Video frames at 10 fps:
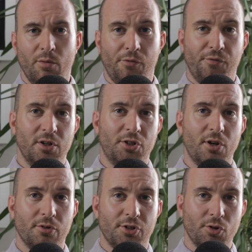Now we
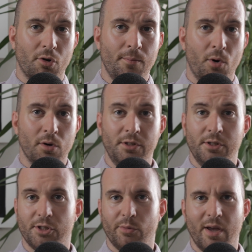finished our storyboards,
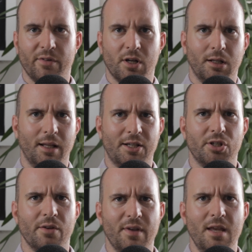so we have a
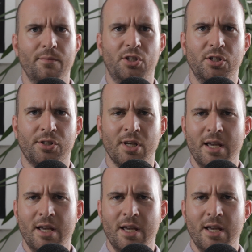collection of images,